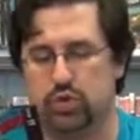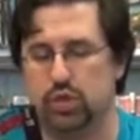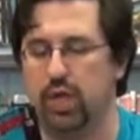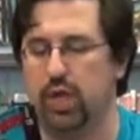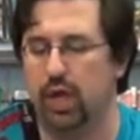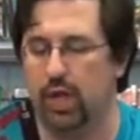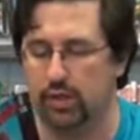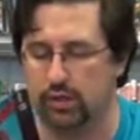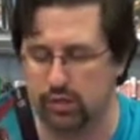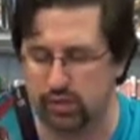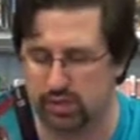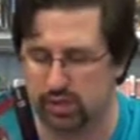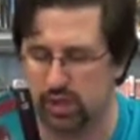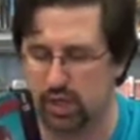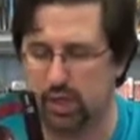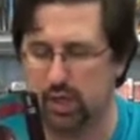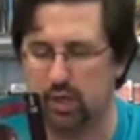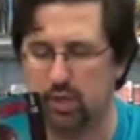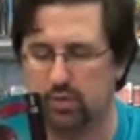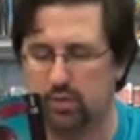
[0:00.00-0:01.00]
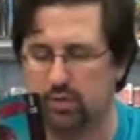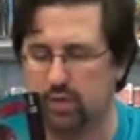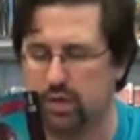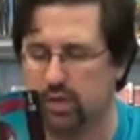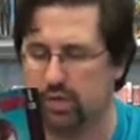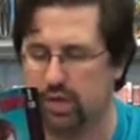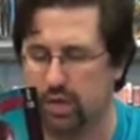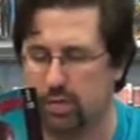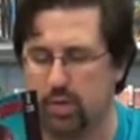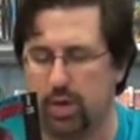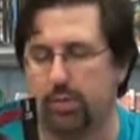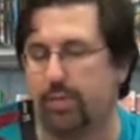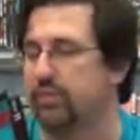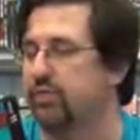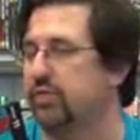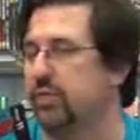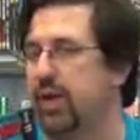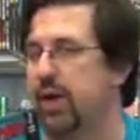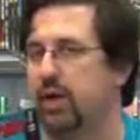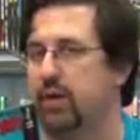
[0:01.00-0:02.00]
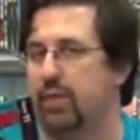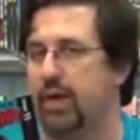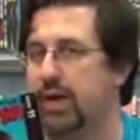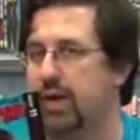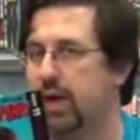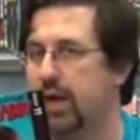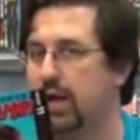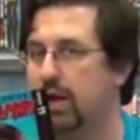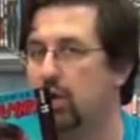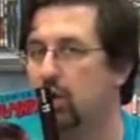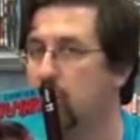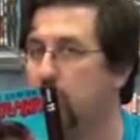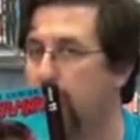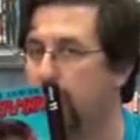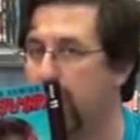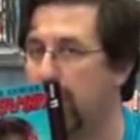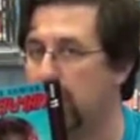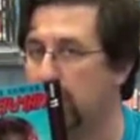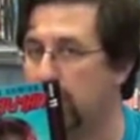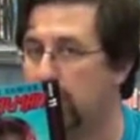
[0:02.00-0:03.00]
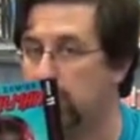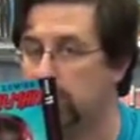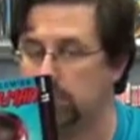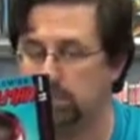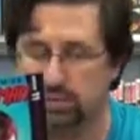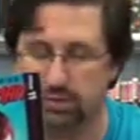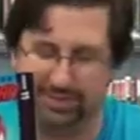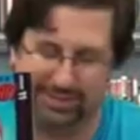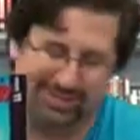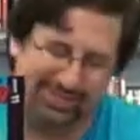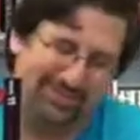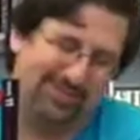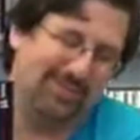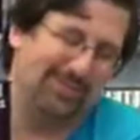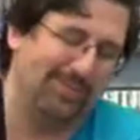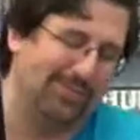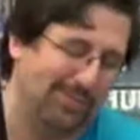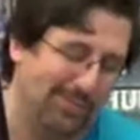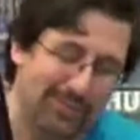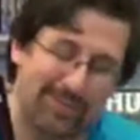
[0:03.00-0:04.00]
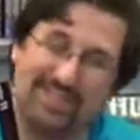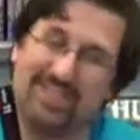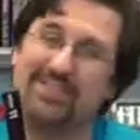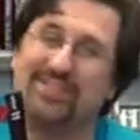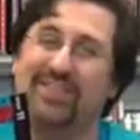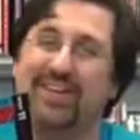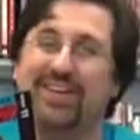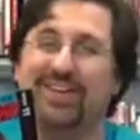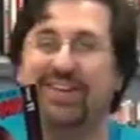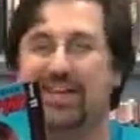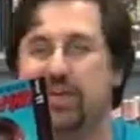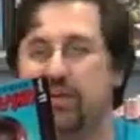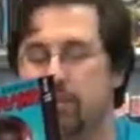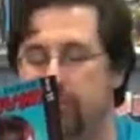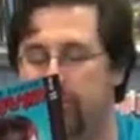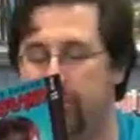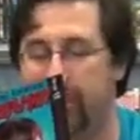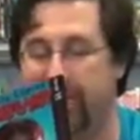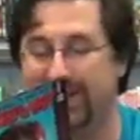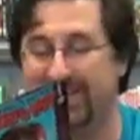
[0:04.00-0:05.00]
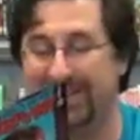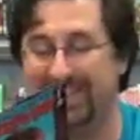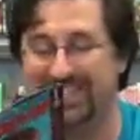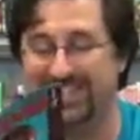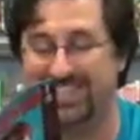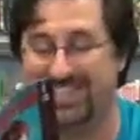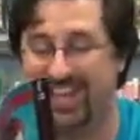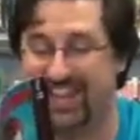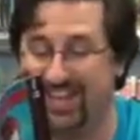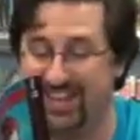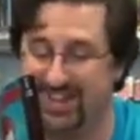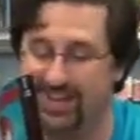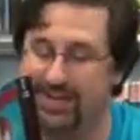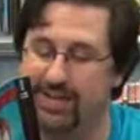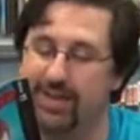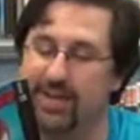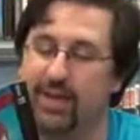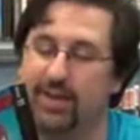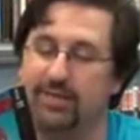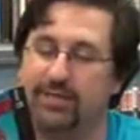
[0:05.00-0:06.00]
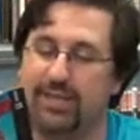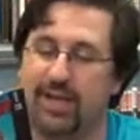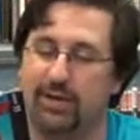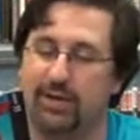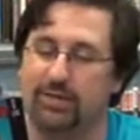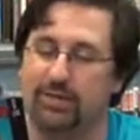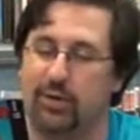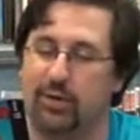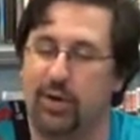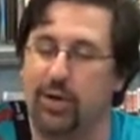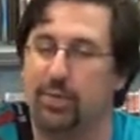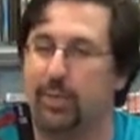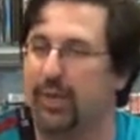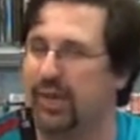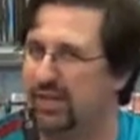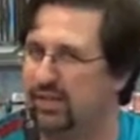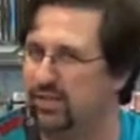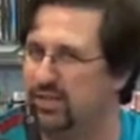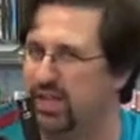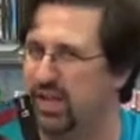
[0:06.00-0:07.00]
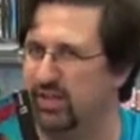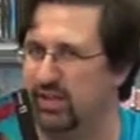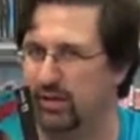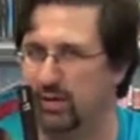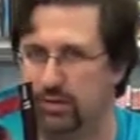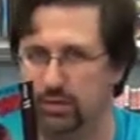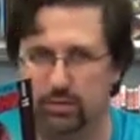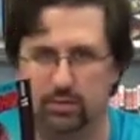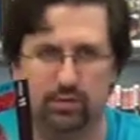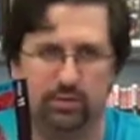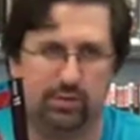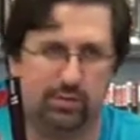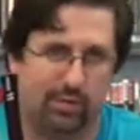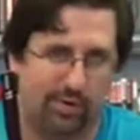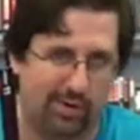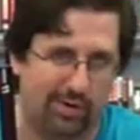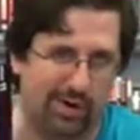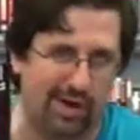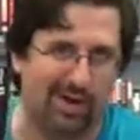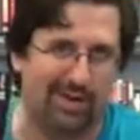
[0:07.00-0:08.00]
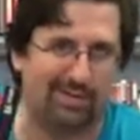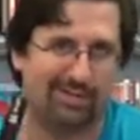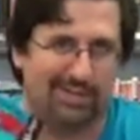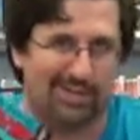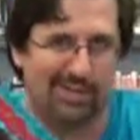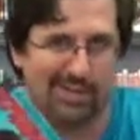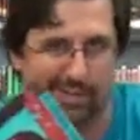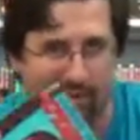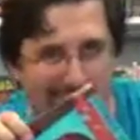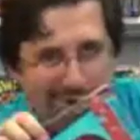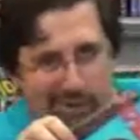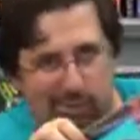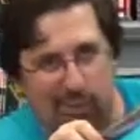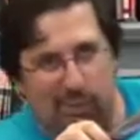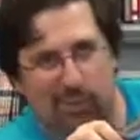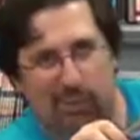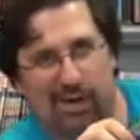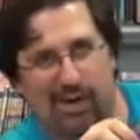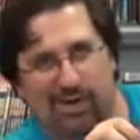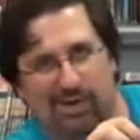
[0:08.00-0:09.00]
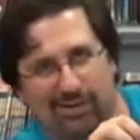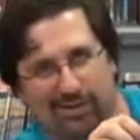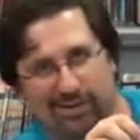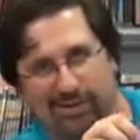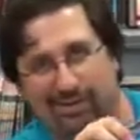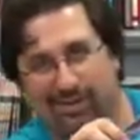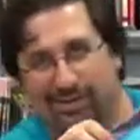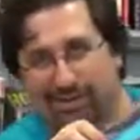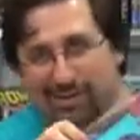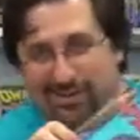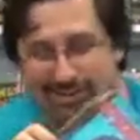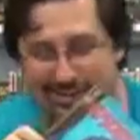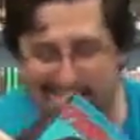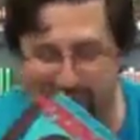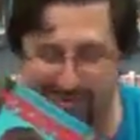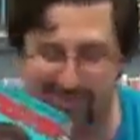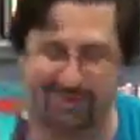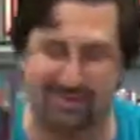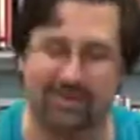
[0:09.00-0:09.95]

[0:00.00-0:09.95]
Interesting, it's the team up of Spider-Man and Uncle Prowler, which is fun to say. Sounds creepy and southern. Oh, I'm going down to see Uncle Prowler. Uh-oh.